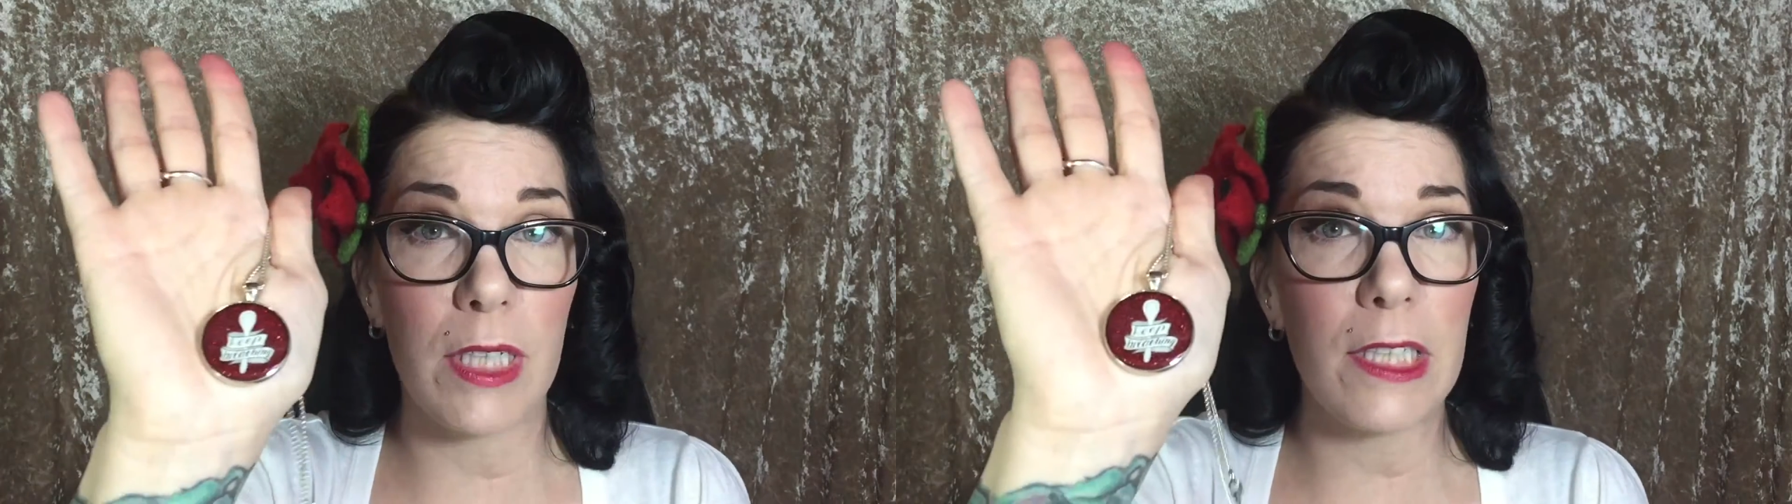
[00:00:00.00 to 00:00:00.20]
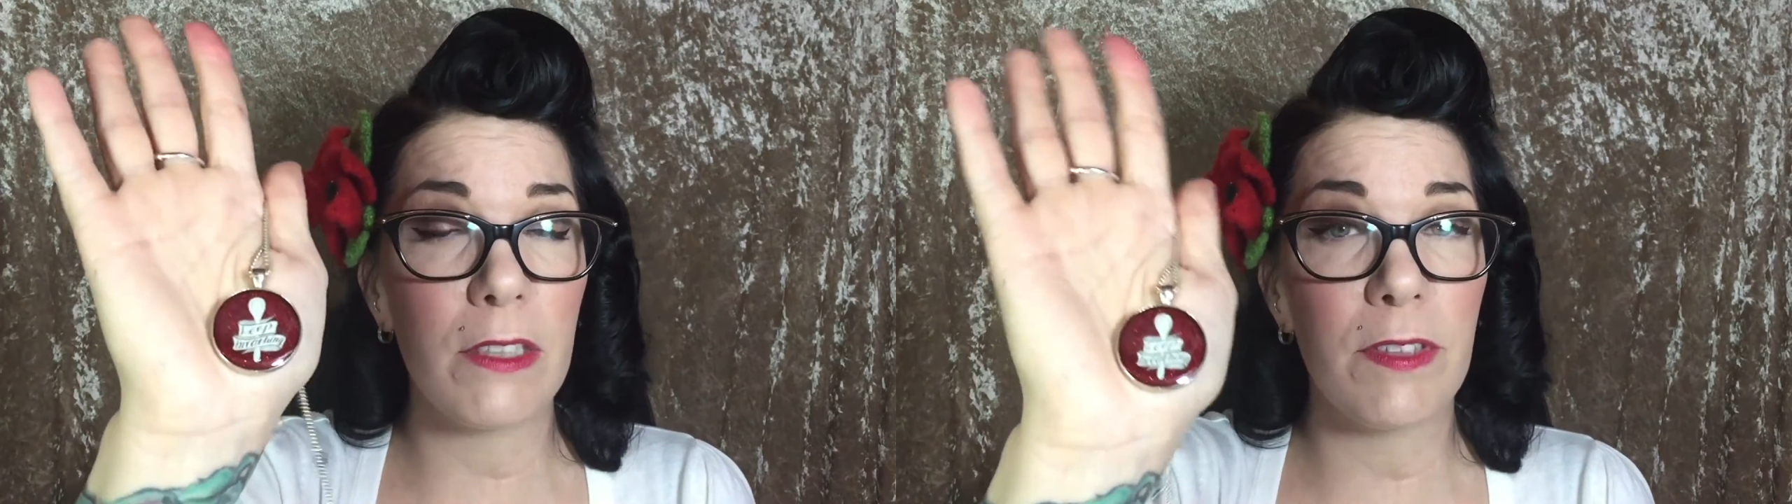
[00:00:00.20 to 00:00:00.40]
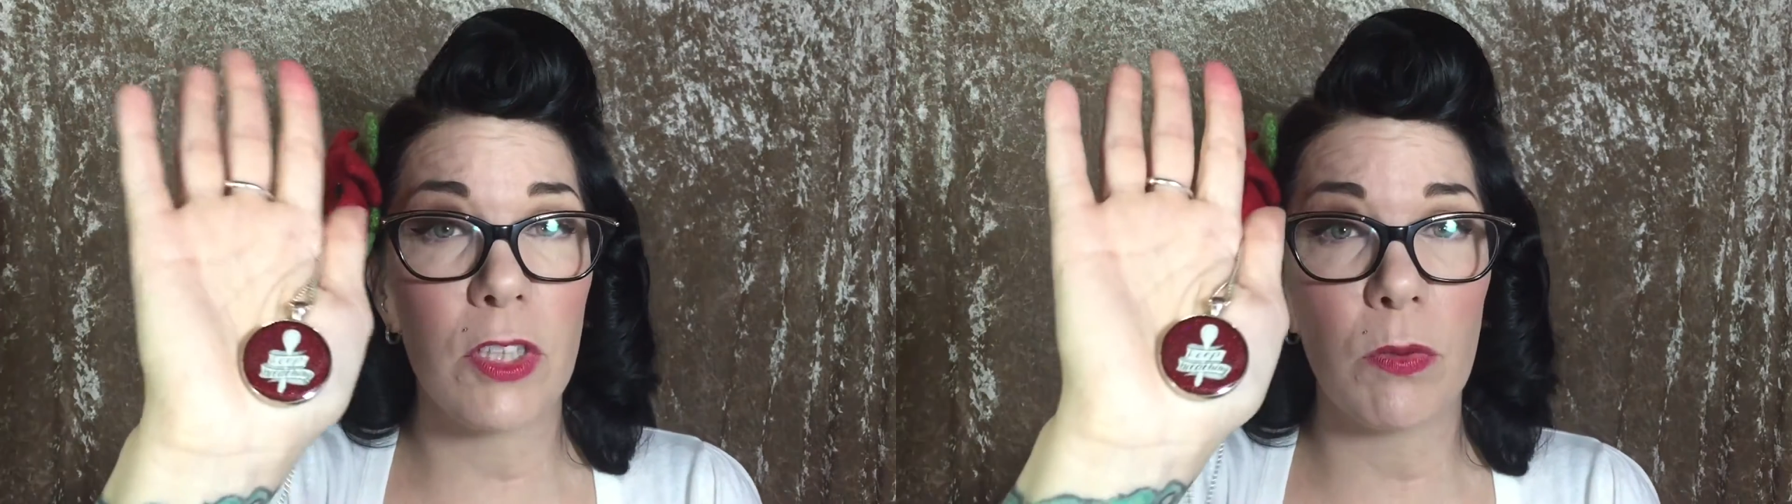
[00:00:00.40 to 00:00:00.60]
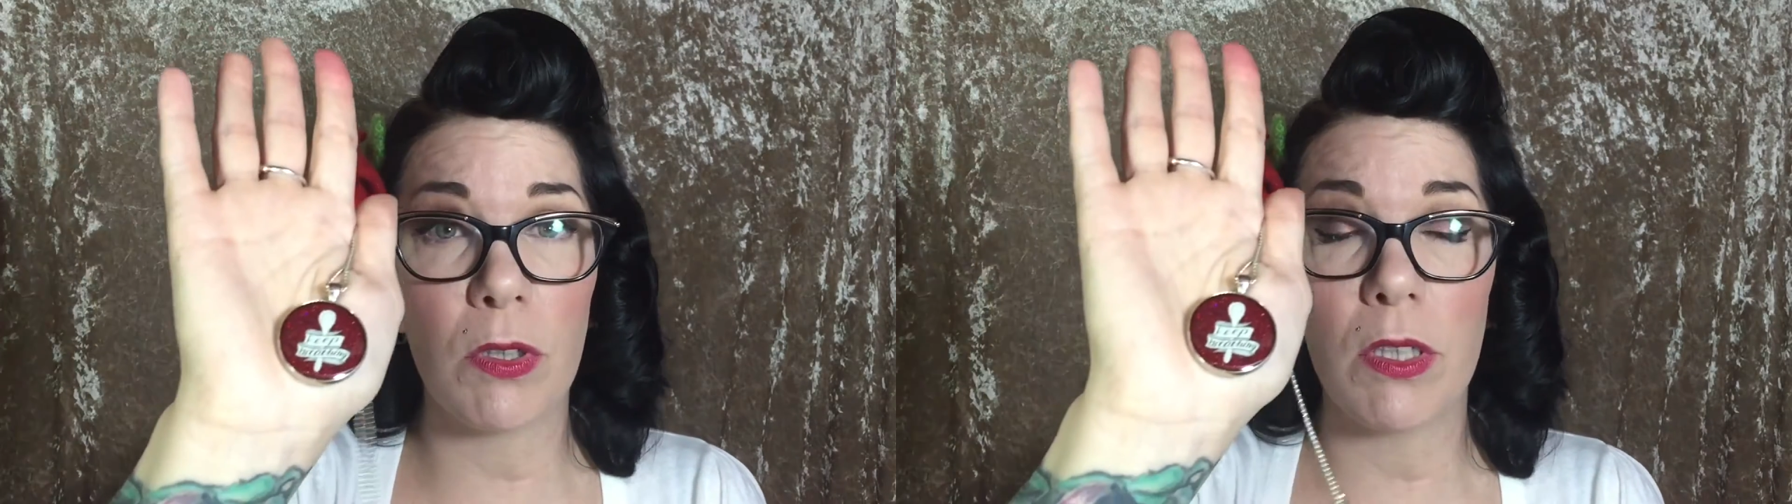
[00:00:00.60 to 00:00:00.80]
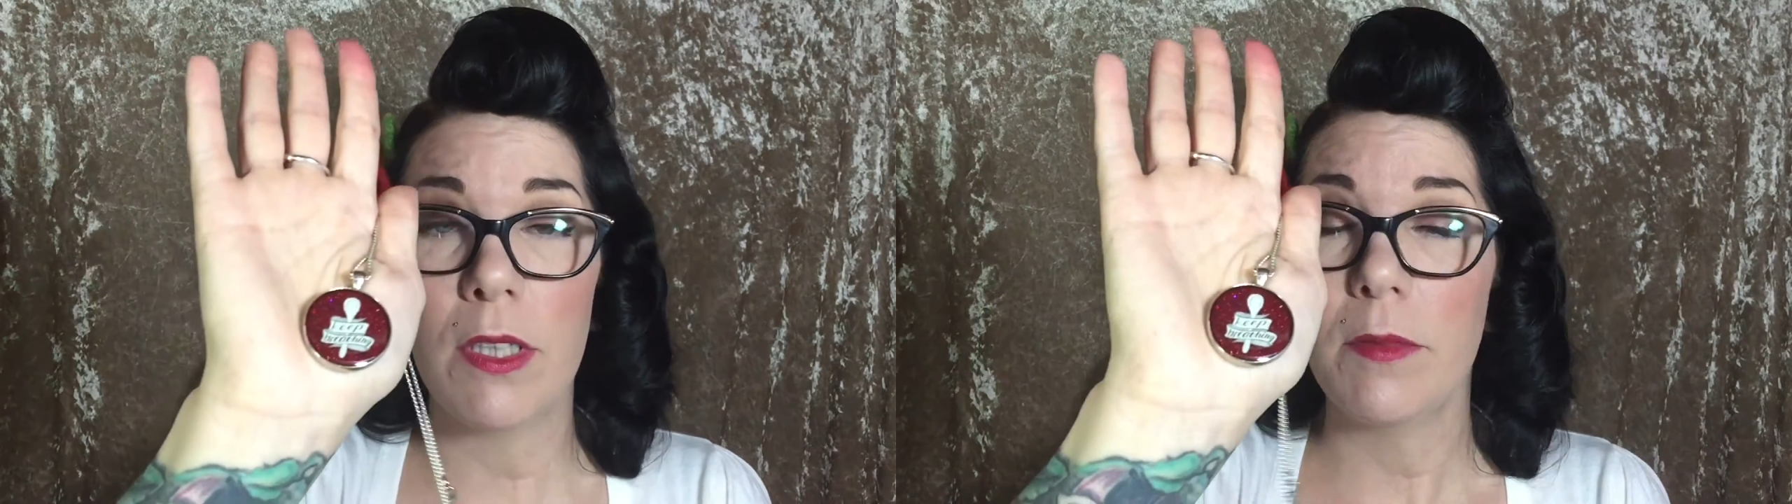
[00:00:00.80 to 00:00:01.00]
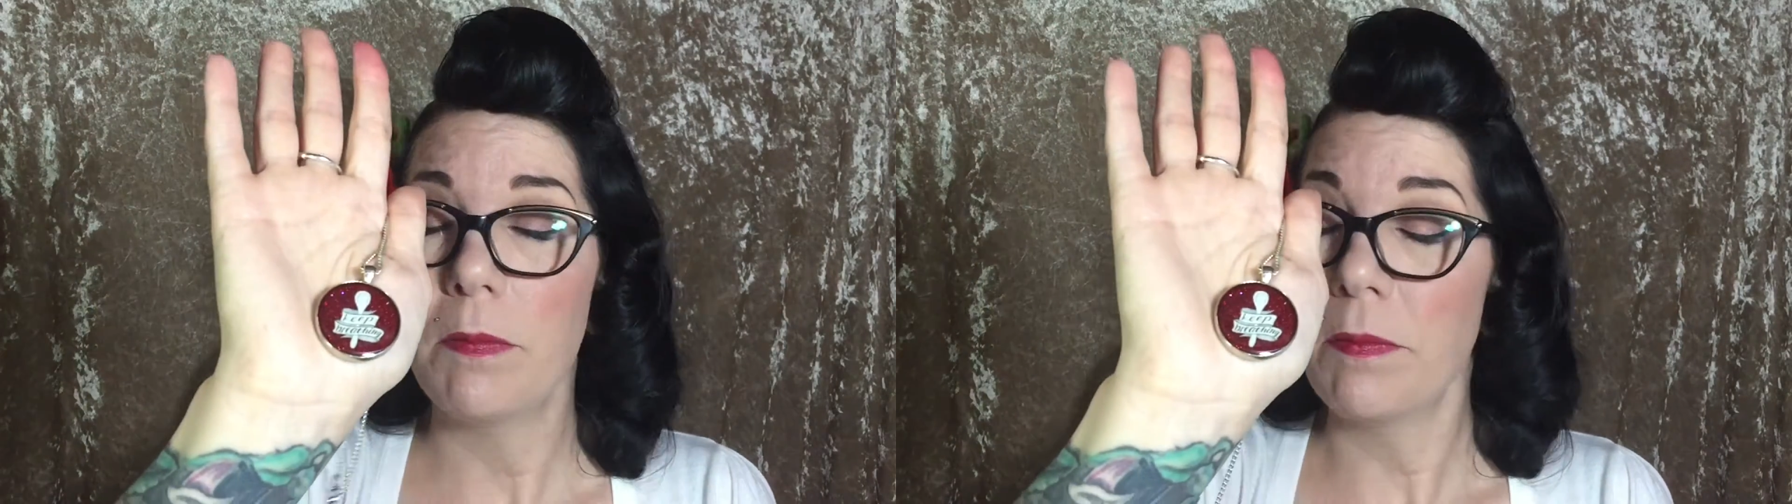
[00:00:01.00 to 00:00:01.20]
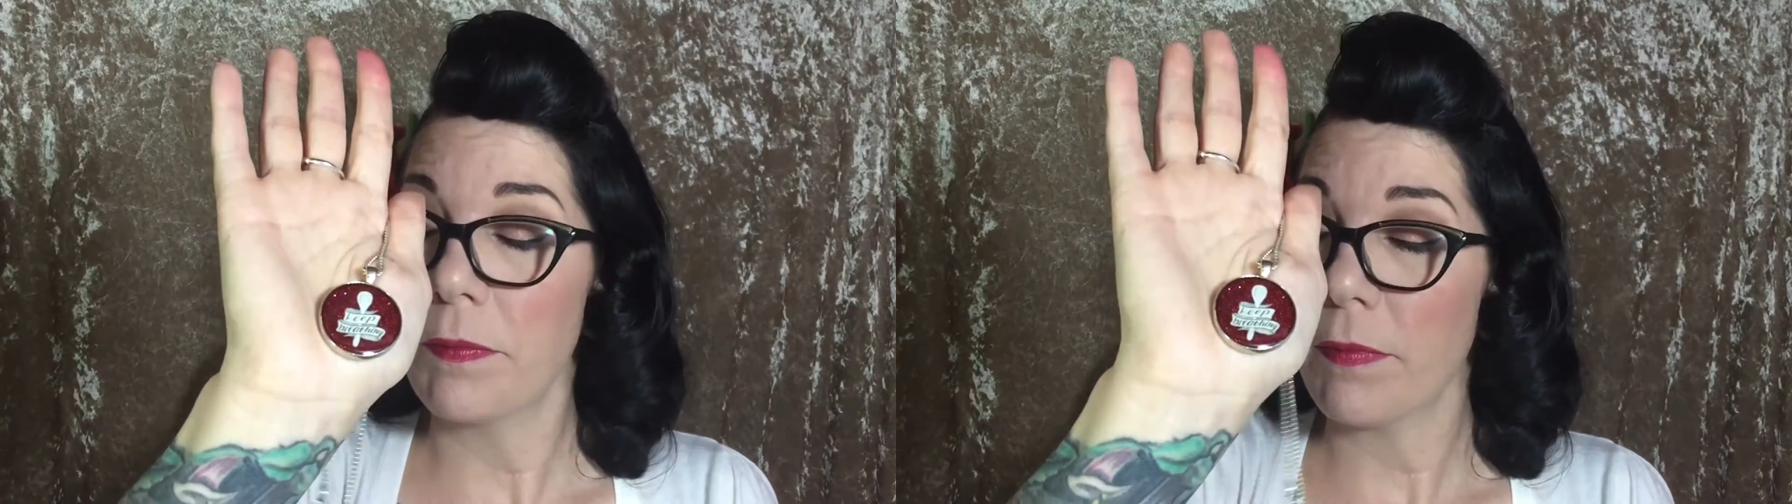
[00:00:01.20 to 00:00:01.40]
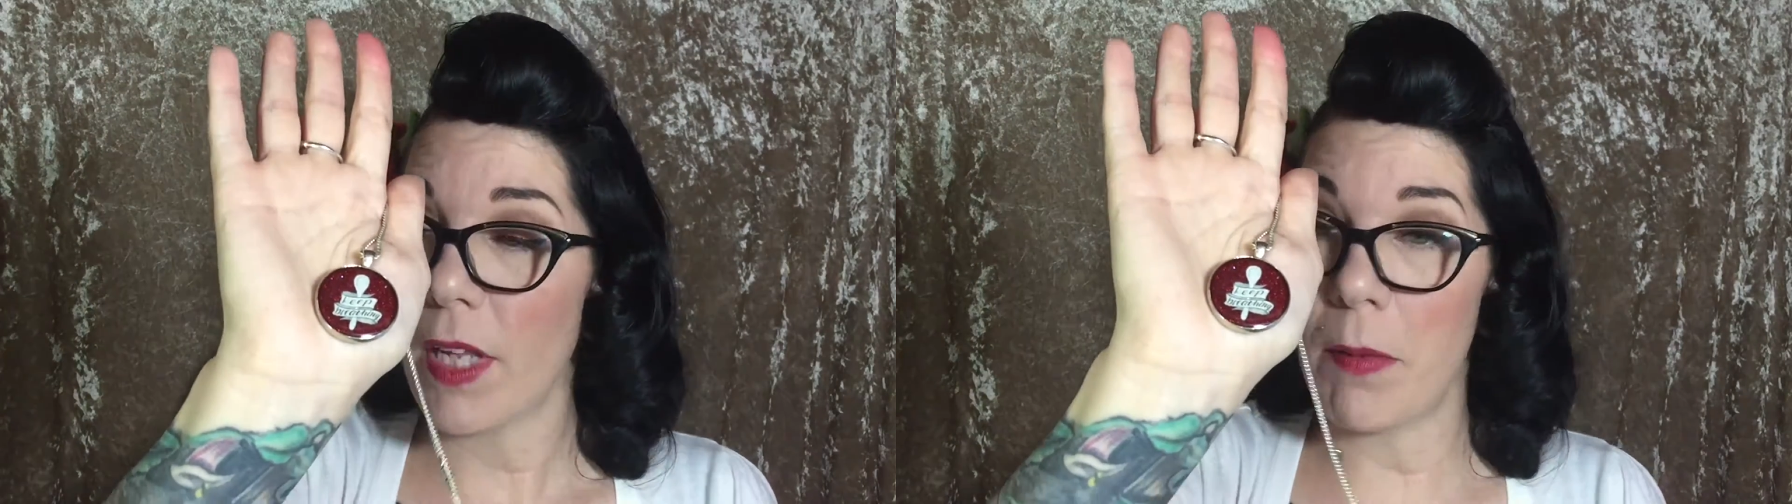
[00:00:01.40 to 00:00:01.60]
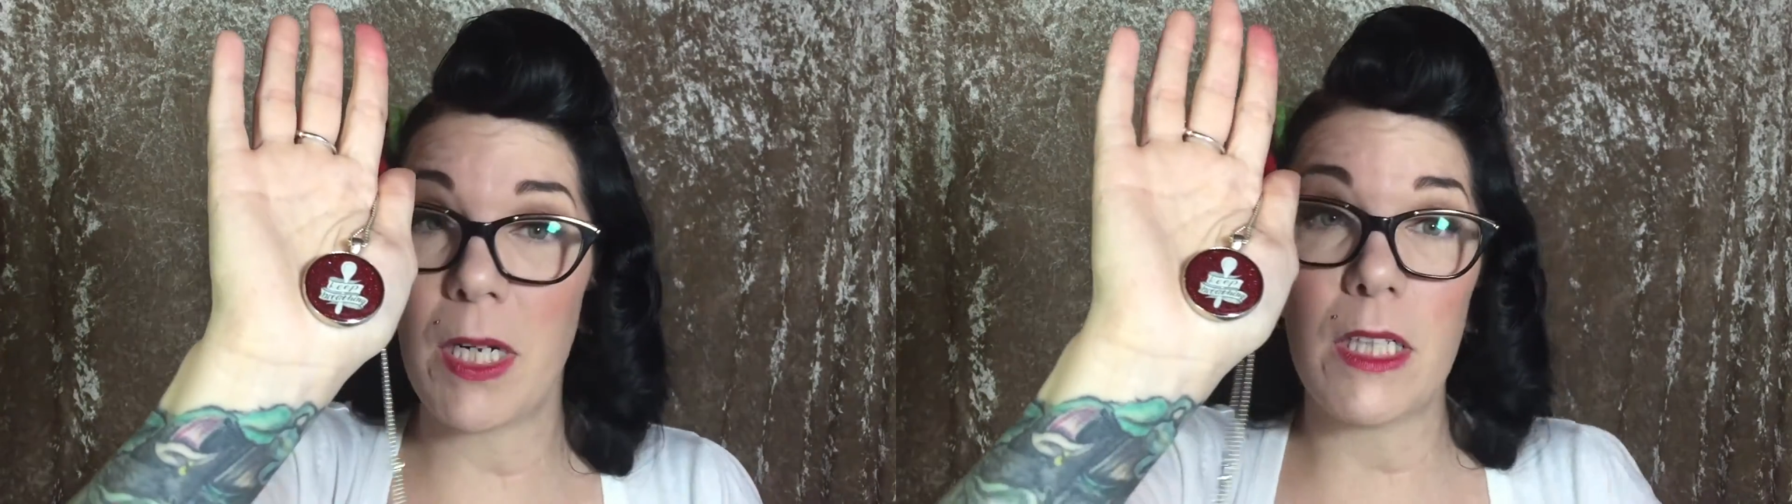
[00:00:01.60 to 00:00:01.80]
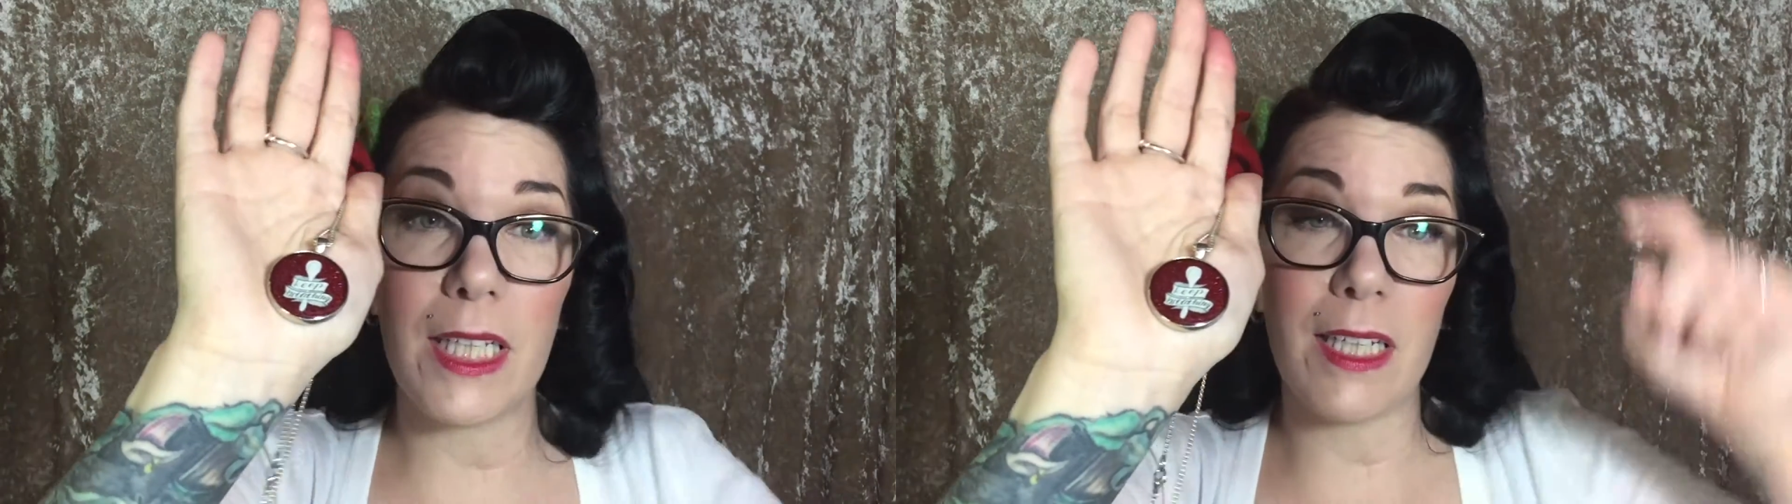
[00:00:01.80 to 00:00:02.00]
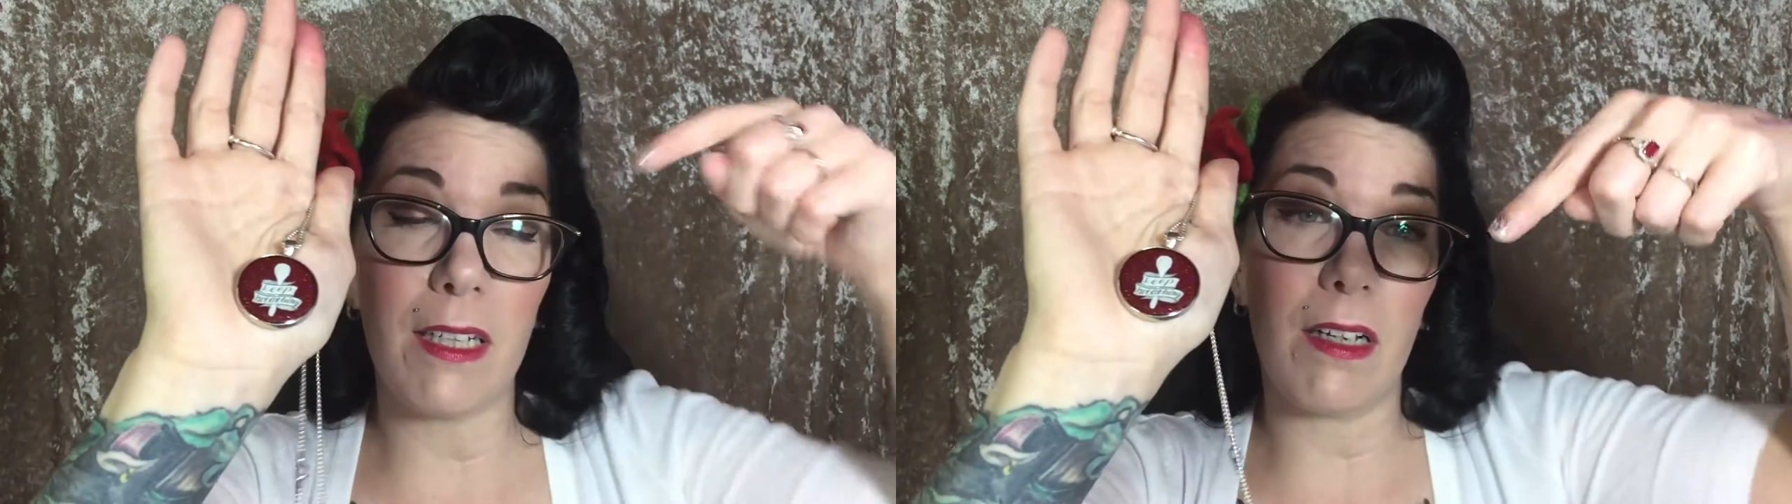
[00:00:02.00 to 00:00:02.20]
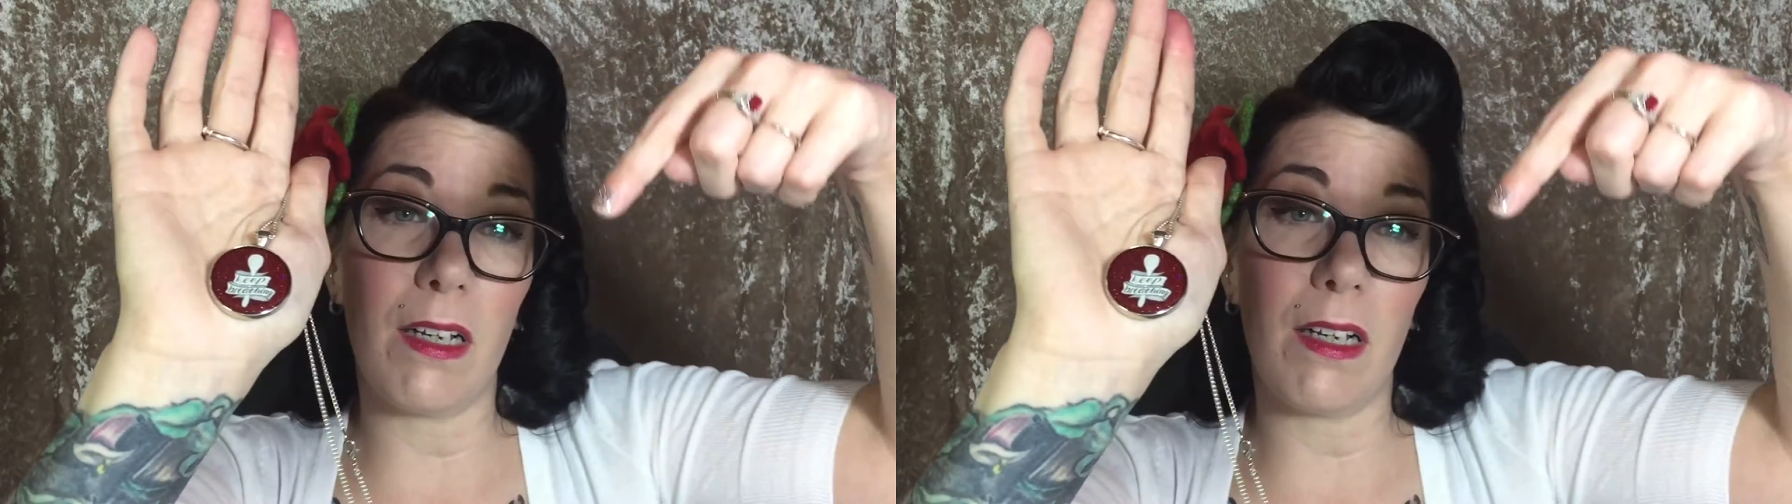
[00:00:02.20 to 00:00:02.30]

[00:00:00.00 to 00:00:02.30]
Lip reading: individual. I'm going to link